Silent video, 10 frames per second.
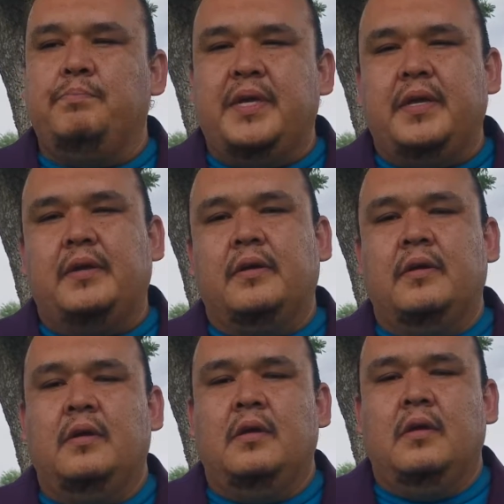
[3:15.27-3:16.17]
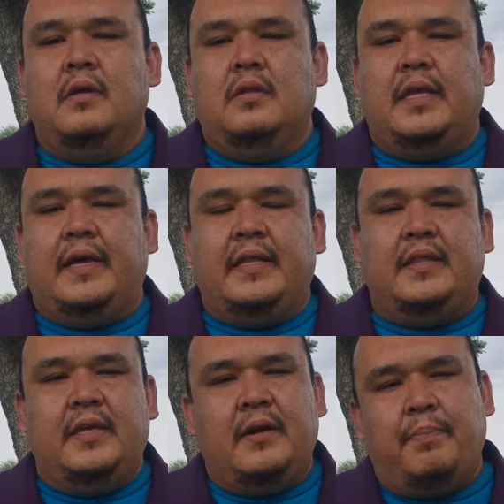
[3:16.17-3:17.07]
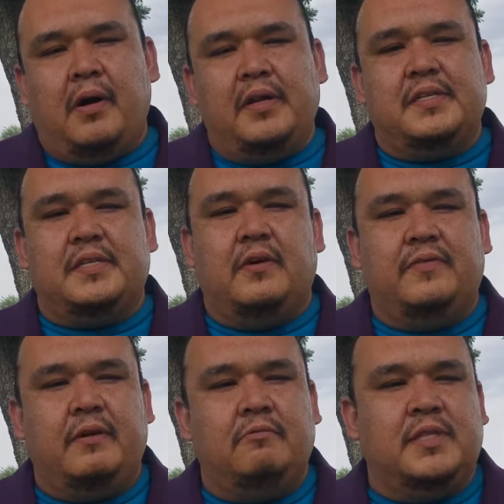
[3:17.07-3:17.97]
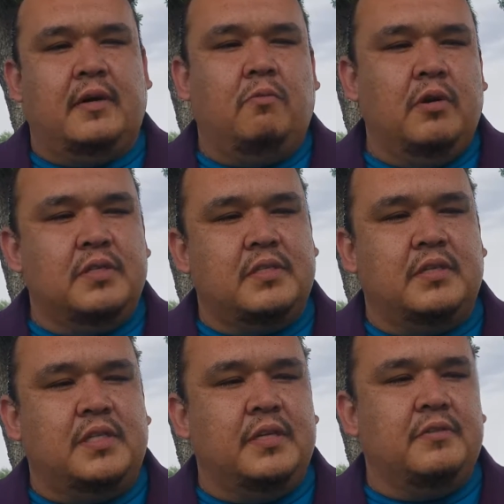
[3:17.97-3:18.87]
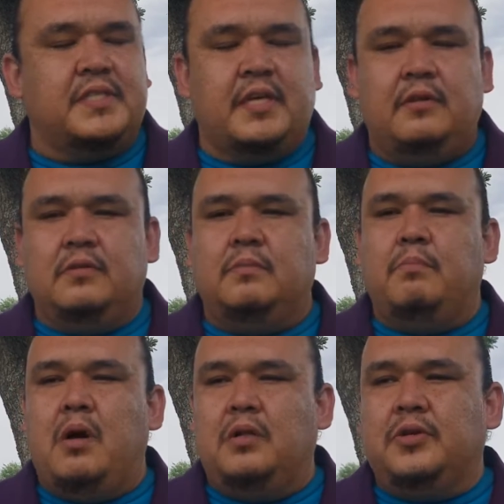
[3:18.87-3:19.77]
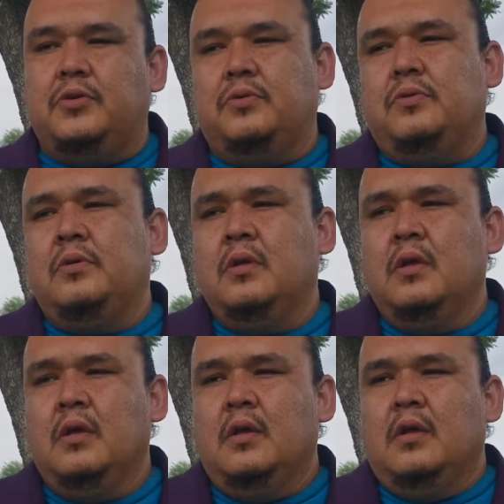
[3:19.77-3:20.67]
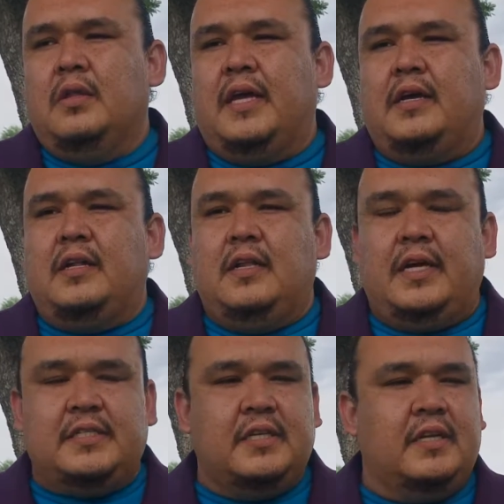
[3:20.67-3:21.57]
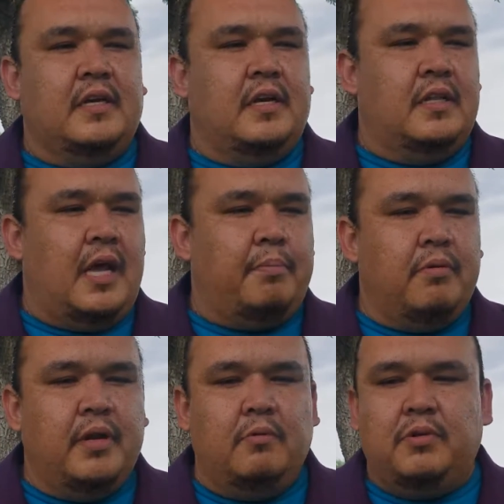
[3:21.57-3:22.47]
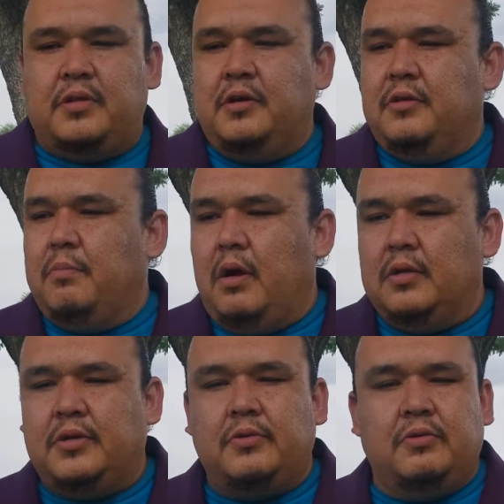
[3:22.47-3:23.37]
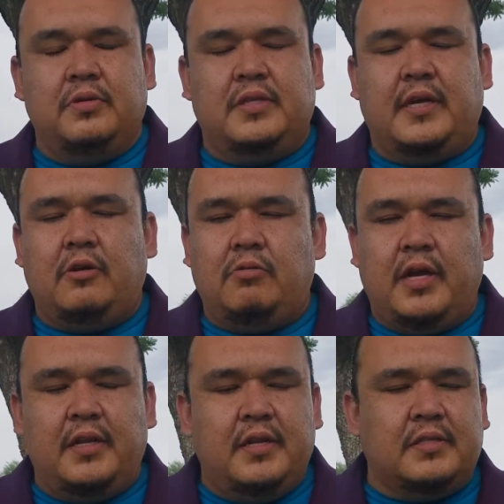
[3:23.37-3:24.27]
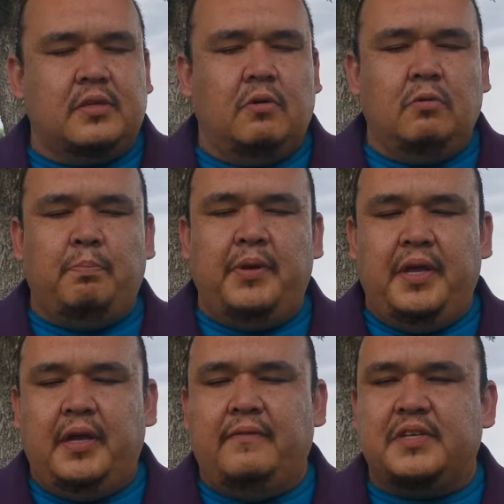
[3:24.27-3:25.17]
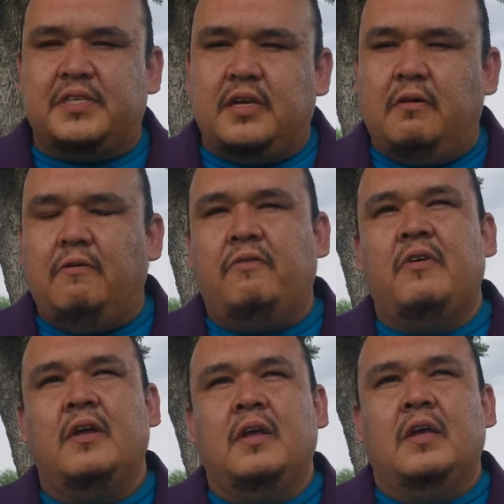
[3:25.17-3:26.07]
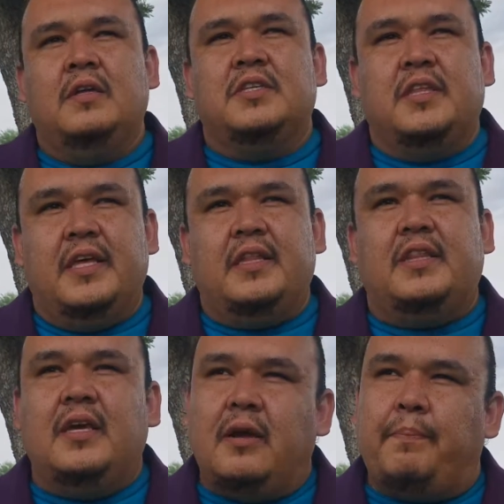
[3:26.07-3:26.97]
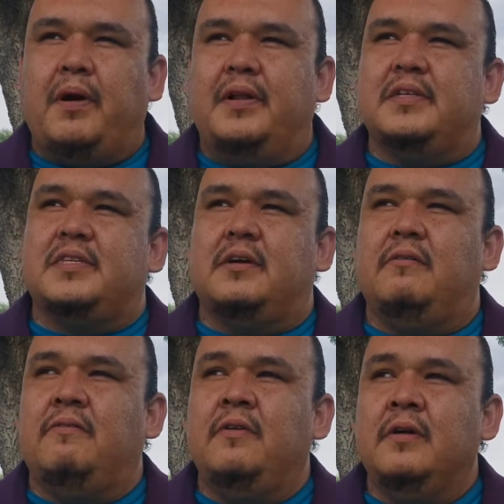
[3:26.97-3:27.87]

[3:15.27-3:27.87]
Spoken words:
being that can think upon itself, that was at once a single-celled molecule that collected and collaborated with other molecules that created its own being of a self, to then think upon itself.